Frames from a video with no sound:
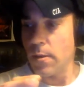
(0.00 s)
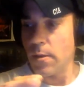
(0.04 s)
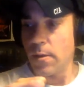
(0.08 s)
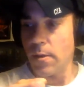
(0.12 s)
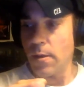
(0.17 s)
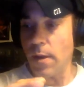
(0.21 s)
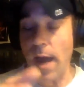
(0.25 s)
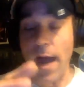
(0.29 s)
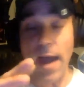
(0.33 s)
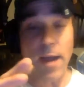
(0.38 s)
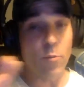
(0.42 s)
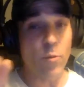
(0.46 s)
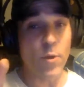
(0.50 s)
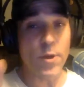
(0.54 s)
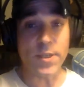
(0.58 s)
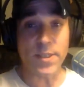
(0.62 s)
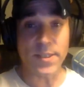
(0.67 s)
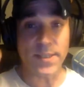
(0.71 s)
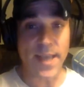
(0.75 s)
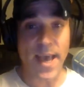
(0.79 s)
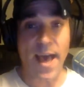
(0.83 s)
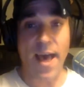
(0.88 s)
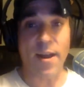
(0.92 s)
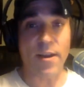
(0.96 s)
I
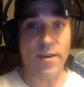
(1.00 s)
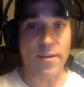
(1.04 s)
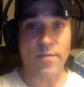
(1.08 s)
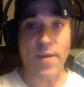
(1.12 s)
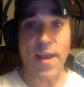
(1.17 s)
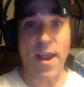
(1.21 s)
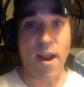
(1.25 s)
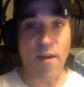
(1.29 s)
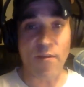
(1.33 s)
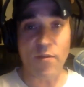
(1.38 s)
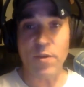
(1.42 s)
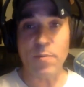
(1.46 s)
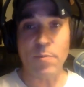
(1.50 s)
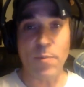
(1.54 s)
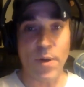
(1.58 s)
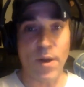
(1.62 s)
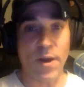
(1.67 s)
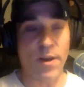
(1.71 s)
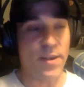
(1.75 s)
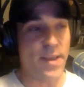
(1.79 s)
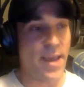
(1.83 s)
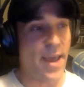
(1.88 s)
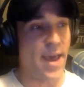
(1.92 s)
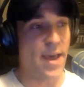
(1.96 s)
wouldn't doubt it if
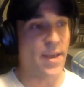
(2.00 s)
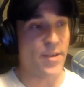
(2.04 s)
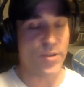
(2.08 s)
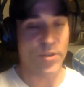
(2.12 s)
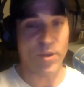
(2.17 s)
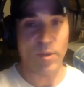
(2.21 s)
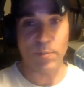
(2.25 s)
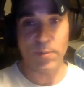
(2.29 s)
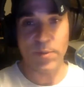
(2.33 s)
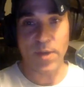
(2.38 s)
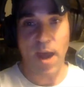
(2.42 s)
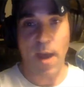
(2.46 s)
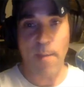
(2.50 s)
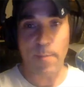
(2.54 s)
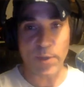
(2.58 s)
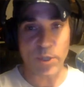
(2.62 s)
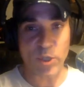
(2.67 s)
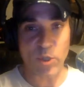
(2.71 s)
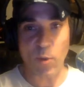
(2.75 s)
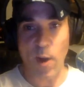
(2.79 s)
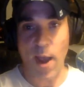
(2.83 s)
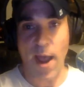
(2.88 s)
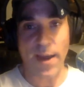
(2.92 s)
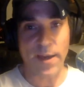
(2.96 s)
everybody has some type of
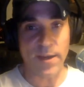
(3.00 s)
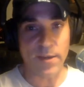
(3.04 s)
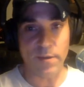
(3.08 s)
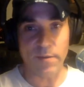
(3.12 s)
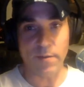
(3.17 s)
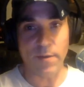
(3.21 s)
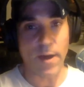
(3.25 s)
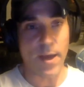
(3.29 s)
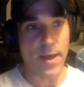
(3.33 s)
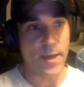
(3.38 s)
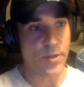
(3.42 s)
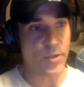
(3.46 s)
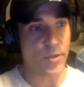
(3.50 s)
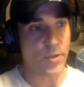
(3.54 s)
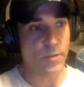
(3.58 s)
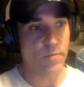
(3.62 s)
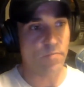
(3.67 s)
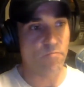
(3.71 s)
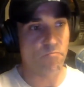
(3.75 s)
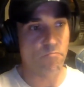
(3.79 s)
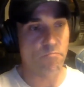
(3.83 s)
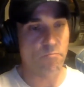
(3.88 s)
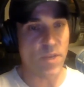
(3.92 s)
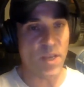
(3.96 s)
tracking device
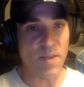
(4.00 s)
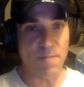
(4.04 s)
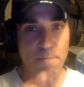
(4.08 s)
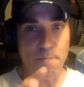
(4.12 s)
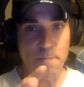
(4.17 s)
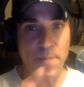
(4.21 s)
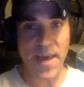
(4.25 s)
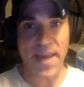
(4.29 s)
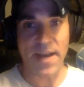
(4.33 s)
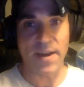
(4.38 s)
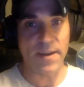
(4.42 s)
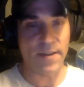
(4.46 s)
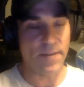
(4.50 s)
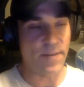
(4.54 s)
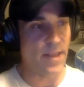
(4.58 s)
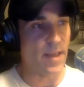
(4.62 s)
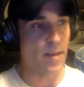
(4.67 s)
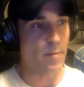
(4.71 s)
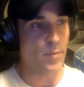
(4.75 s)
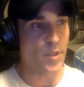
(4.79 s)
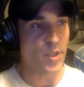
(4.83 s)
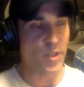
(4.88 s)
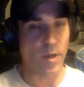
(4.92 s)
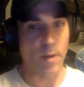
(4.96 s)
embedded in
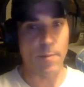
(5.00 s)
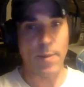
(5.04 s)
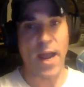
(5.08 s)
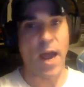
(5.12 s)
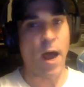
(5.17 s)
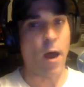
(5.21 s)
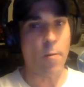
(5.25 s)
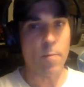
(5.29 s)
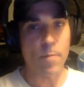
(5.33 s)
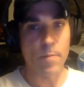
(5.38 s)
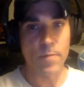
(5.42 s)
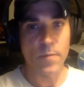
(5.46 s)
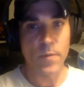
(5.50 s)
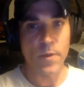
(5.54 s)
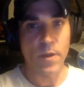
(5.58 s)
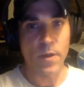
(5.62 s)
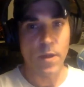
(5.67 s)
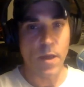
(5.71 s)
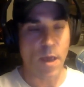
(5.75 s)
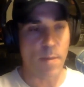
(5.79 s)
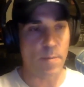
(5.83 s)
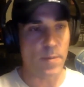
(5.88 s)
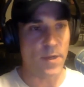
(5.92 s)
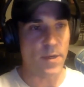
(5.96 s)
them somehow.
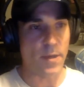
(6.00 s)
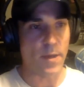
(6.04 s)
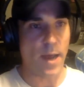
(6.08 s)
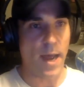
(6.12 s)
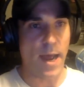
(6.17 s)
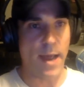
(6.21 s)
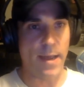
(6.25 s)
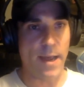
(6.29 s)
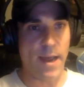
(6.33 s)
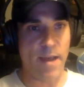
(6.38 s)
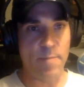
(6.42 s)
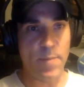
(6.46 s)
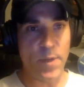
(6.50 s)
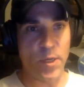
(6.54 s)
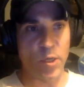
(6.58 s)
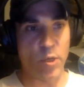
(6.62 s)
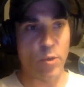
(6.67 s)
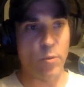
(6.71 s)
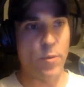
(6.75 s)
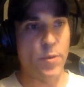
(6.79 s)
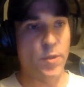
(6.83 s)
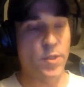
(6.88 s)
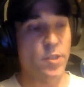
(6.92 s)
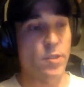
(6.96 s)
I mean, I, have been
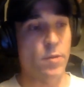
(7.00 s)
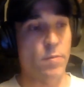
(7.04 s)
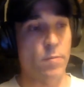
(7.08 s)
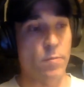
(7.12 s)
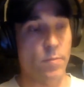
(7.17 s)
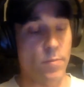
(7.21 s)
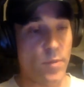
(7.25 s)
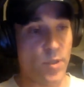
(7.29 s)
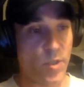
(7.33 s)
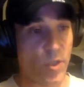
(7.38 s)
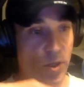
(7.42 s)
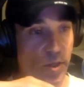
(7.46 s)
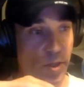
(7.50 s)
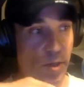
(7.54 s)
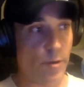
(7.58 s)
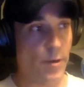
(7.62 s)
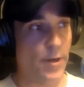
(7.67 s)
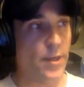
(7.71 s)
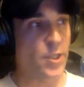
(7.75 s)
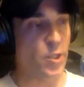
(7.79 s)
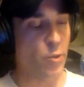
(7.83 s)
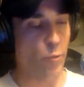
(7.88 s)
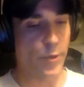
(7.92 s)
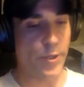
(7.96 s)
doing some
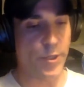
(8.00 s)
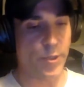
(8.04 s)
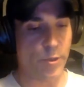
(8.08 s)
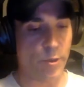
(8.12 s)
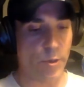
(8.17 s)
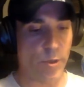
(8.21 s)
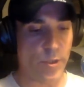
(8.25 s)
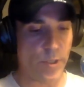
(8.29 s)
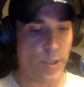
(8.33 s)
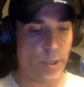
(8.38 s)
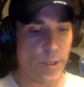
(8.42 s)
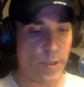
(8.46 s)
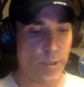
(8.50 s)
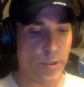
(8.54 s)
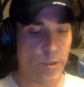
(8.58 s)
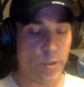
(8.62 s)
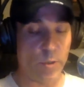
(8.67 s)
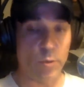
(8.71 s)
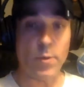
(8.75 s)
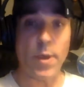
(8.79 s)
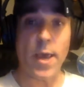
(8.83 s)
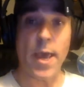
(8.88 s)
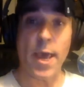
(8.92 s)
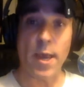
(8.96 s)
serious research
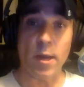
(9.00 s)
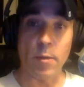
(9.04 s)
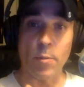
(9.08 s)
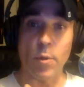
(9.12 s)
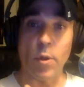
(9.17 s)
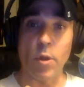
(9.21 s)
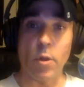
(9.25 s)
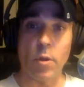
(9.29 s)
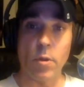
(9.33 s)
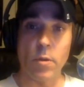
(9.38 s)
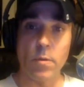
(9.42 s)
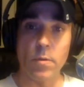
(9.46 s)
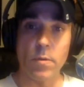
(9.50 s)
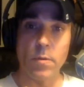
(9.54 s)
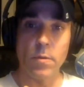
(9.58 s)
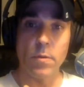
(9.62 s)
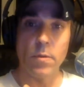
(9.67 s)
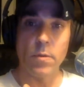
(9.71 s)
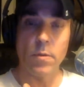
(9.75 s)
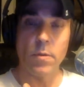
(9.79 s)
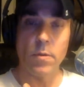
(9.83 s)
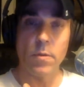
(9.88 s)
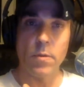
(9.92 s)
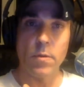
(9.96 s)
into edible
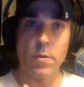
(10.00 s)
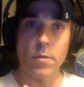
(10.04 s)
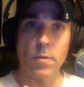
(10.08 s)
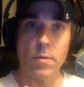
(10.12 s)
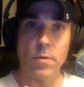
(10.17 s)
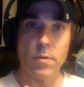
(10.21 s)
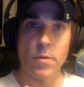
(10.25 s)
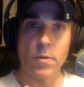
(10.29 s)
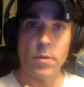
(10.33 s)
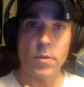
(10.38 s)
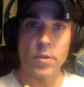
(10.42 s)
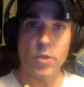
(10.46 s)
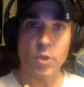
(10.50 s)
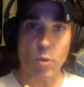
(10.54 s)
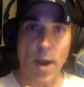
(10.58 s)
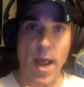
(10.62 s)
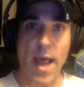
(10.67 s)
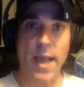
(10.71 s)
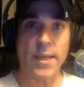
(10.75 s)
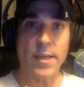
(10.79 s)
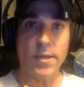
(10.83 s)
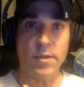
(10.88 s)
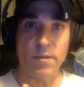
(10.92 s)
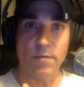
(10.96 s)

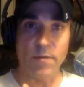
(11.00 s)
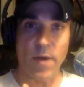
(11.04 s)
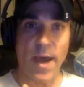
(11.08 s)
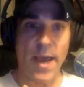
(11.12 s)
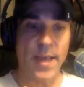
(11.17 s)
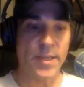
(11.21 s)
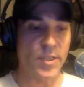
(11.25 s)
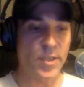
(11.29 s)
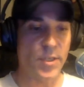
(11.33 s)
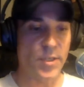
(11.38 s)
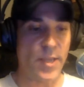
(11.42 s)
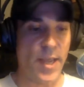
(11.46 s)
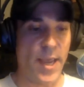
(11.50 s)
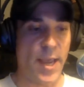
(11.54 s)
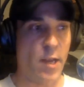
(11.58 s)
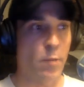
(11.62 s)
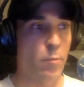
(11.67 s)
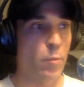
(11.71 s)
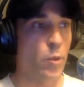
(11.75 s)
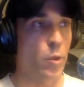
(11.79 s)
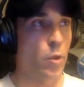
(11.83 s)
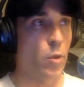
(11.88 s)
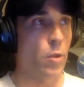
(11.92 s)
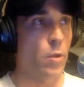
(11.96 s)
tracking devices,
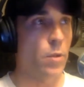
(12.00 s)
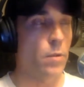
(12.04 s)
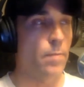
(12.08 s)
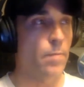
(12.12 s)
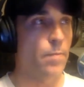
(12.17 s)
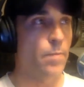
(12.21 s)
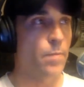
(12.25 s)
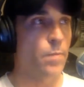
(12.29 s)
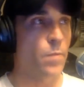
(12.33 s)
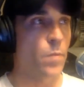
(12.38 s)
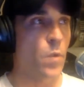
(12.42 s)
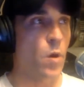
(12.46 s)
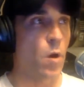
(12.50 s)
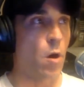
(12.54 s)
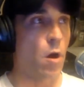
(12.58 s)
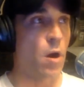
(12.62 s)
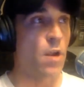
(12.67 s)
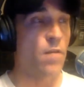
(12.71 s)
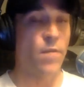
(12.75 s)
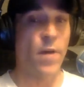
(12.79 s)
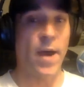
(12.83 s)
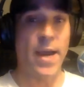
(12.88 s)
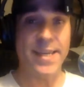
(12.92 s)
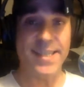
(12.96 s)
edible
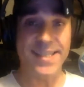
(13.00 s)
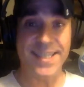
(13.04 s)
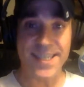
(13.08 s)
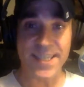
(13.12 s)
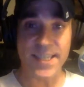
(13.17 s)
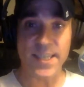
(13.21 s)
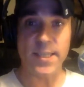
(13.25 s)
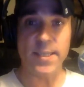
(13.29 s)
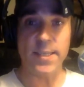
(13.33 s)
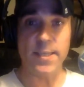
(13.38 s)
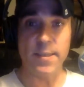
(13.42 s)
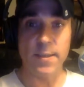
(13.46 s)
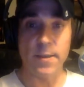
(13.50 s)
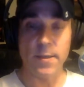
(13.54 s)
RFID